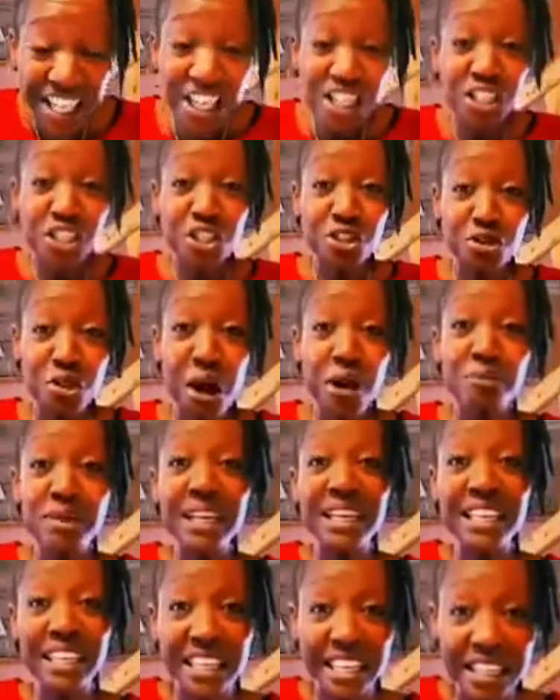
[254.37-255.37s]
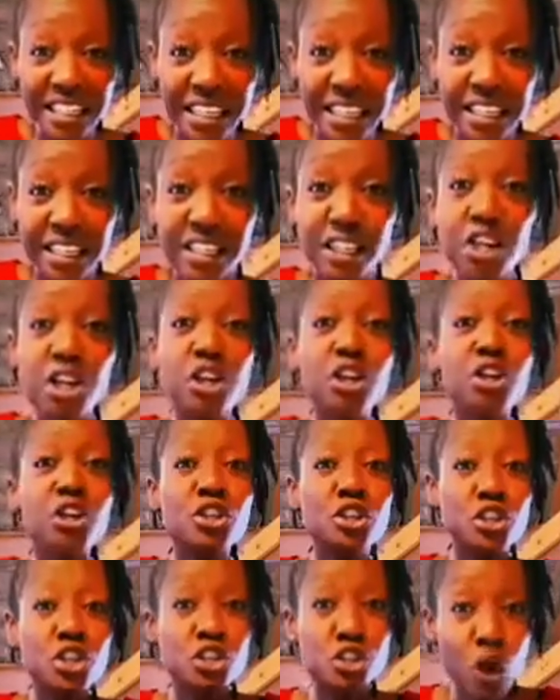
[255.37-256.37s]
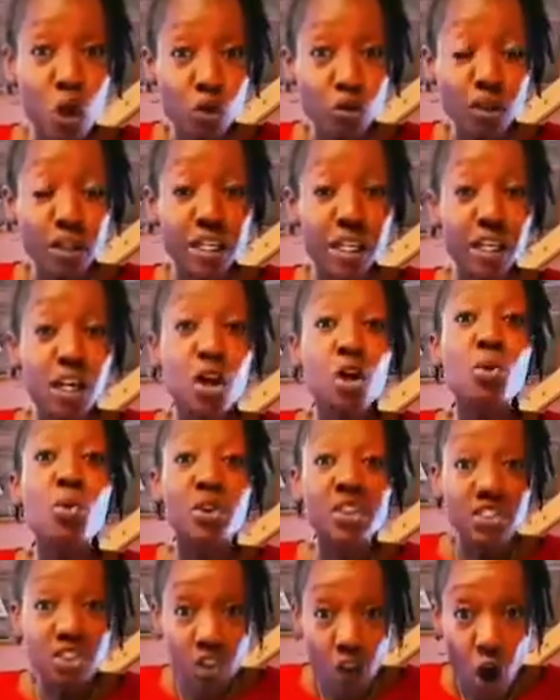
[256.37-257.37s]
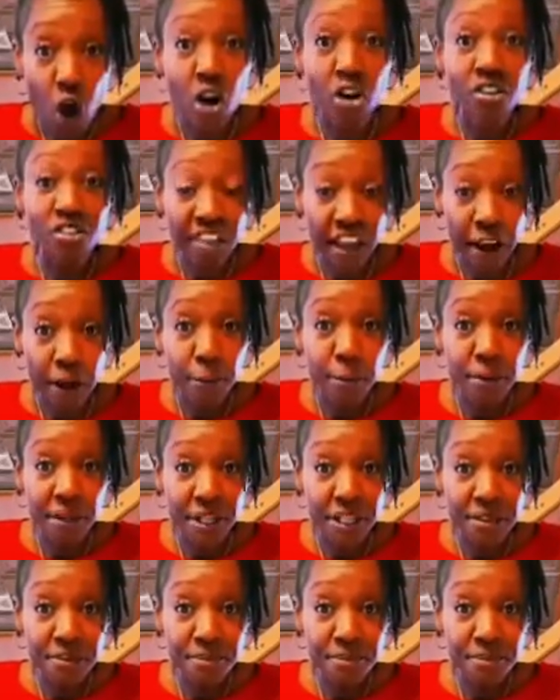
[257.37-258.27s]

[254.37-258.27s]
trauma healing solely with talk therapy.